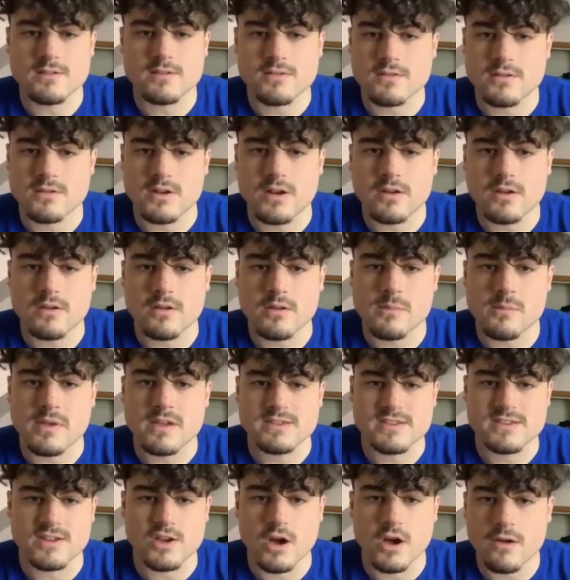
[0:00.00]
you know,
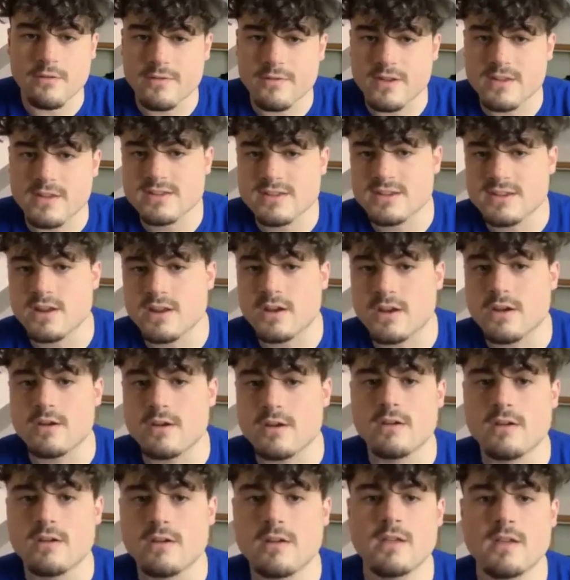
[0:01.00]
amazing offense, you know,
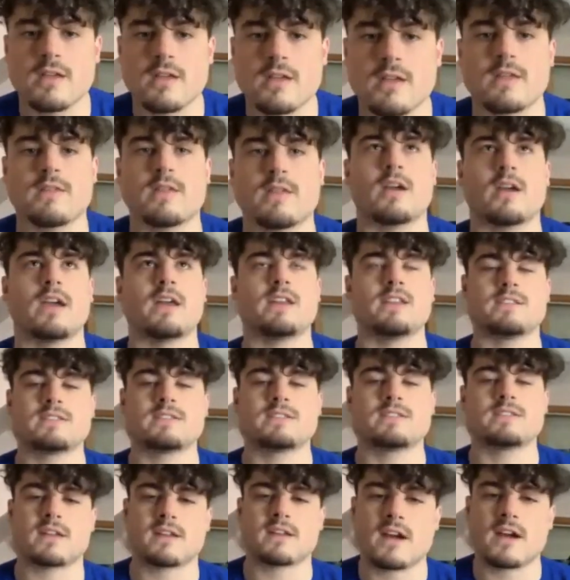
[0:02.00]
in the NE10
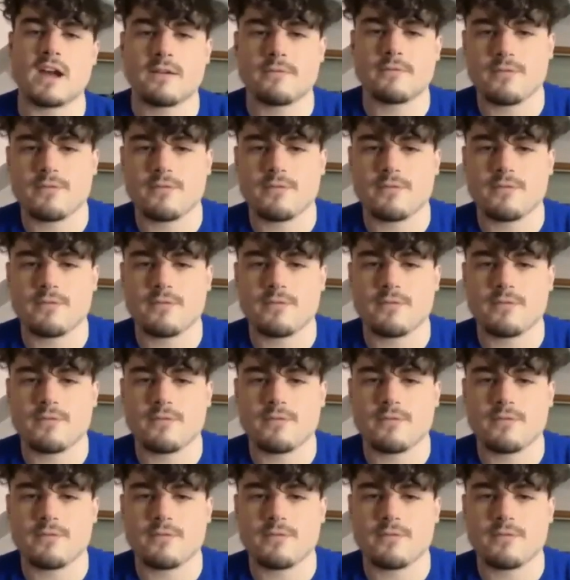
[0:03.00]
conference.